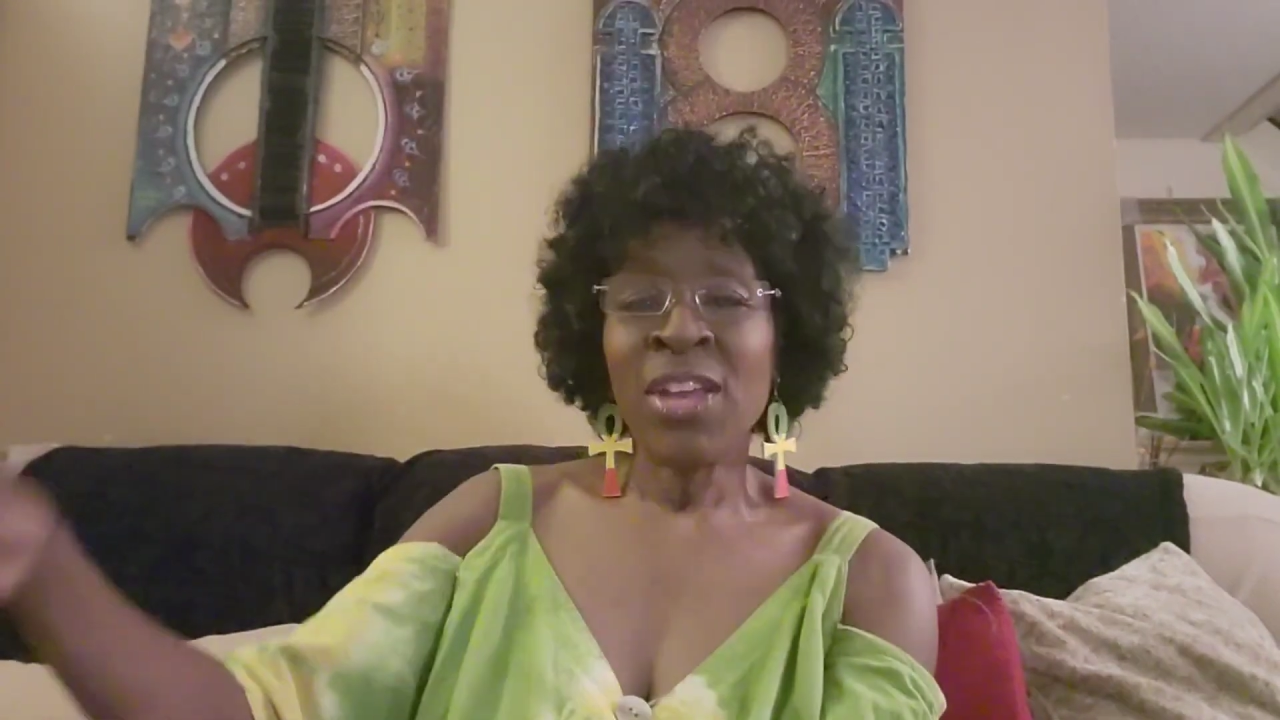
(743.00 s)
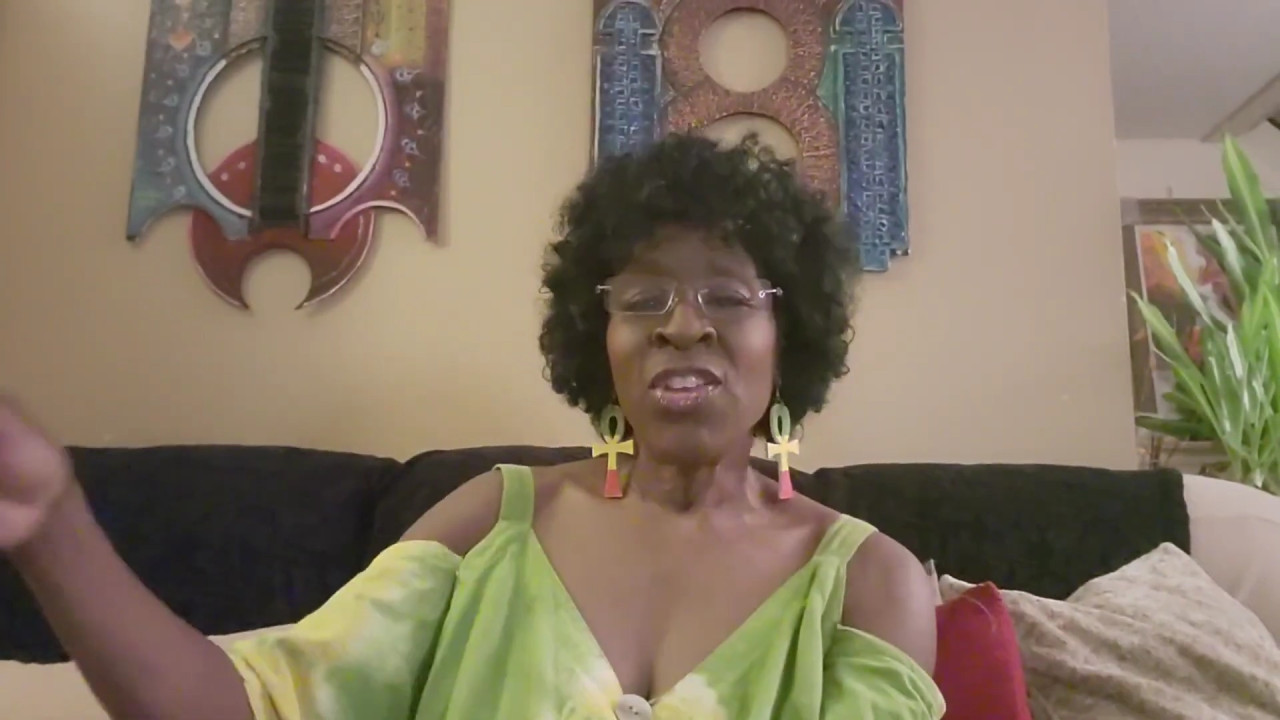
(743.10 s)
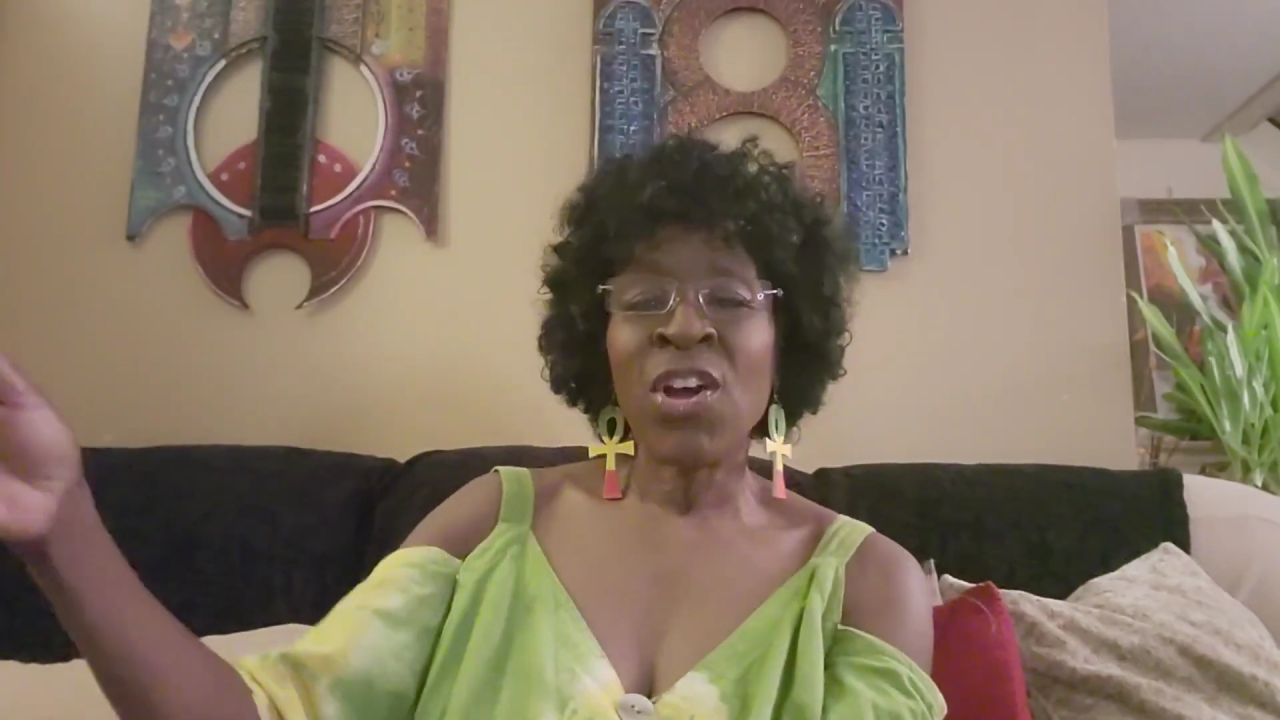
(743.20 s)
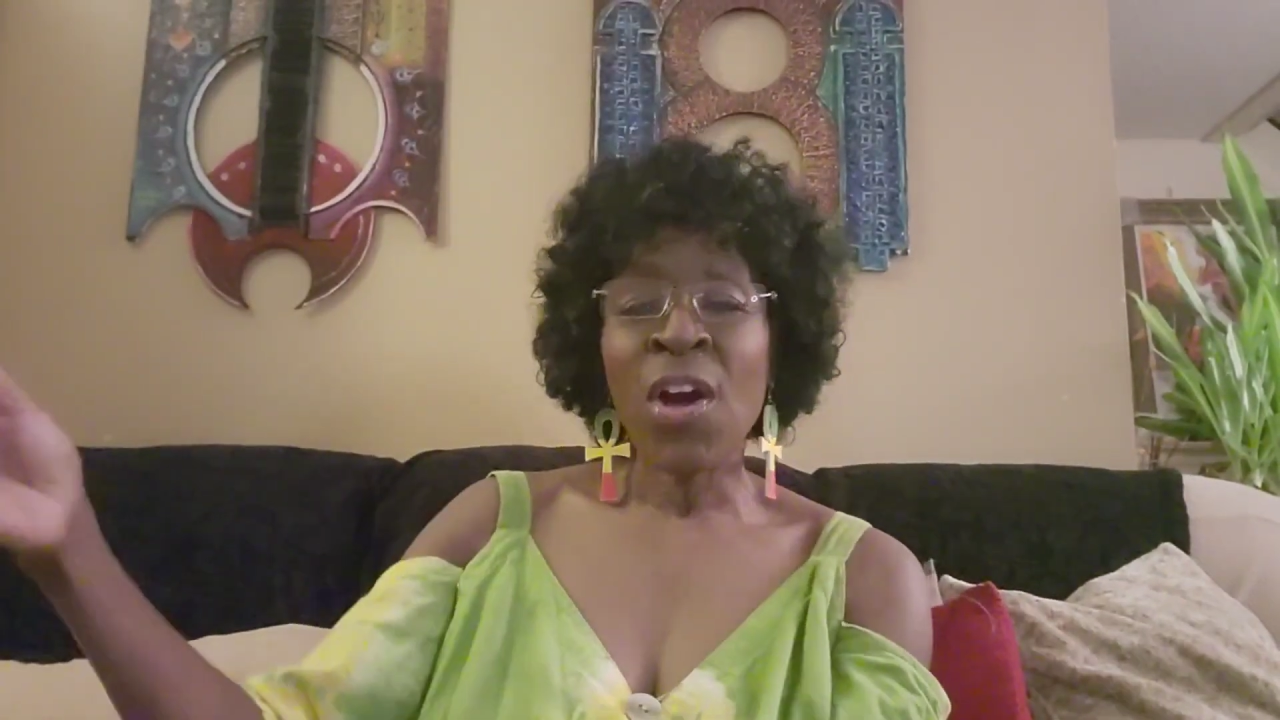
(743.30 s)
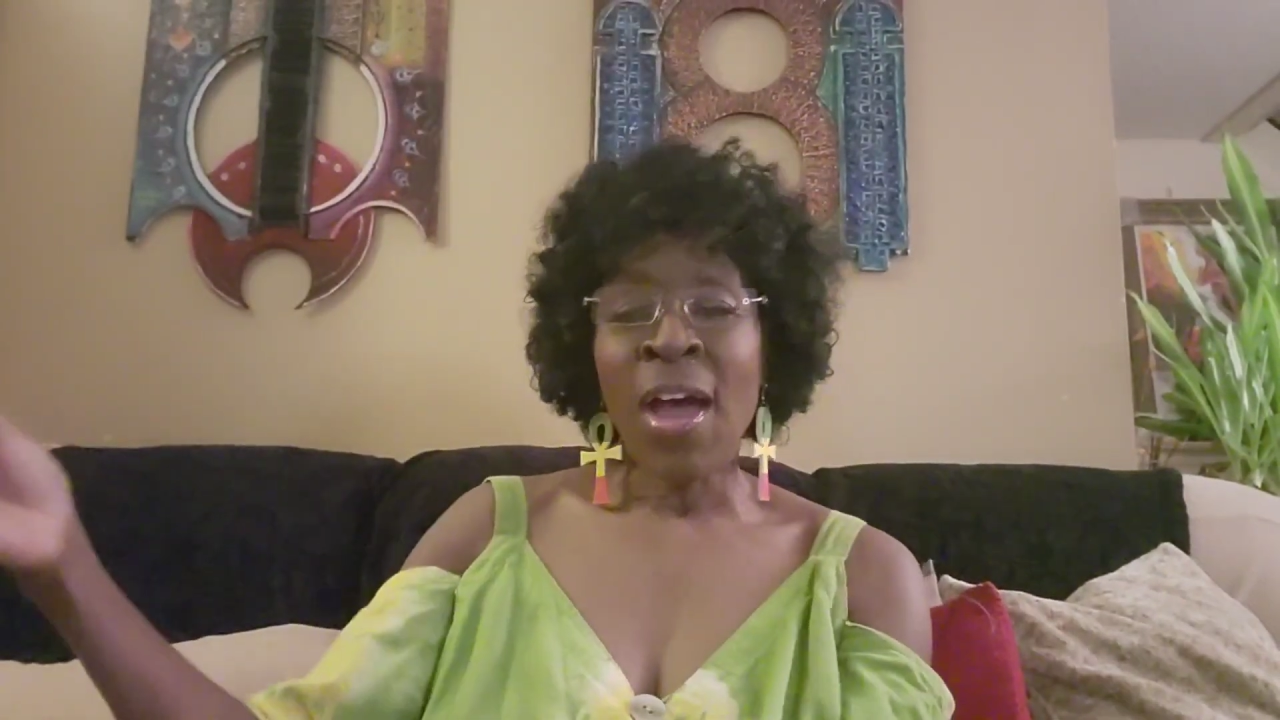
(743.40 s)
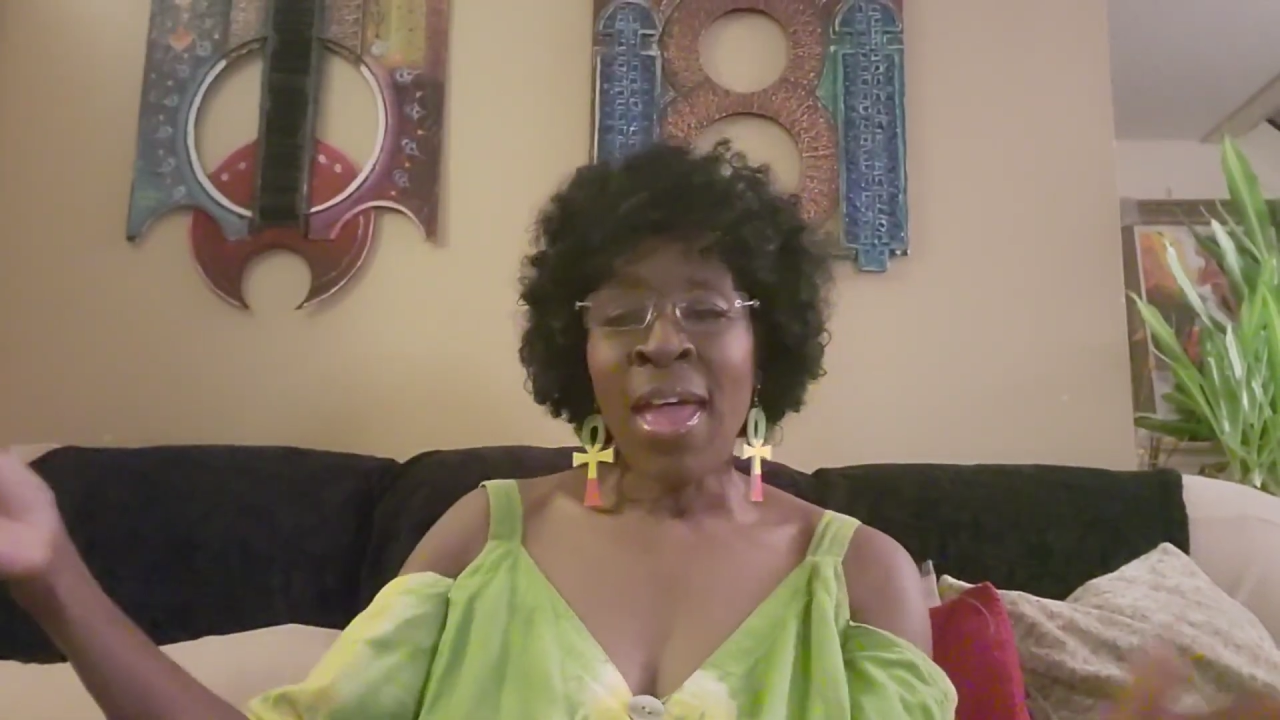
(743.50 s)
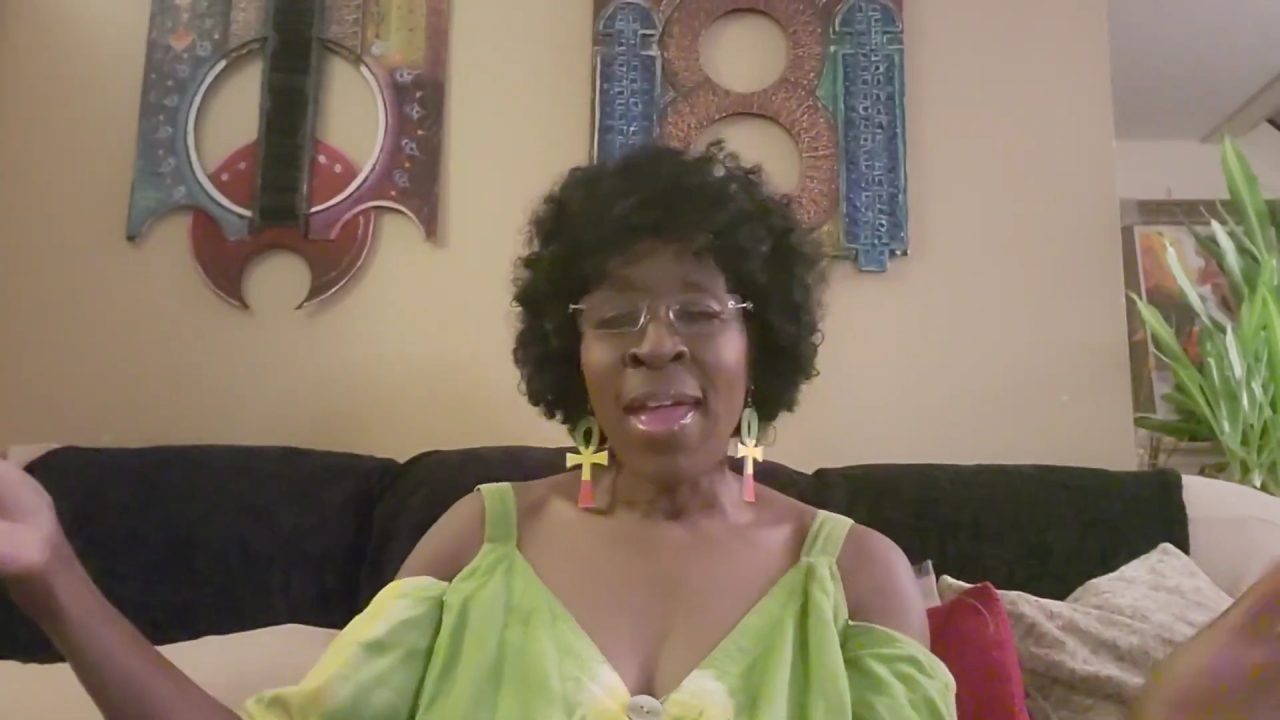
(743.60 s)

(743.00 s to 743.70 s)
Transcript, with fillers: your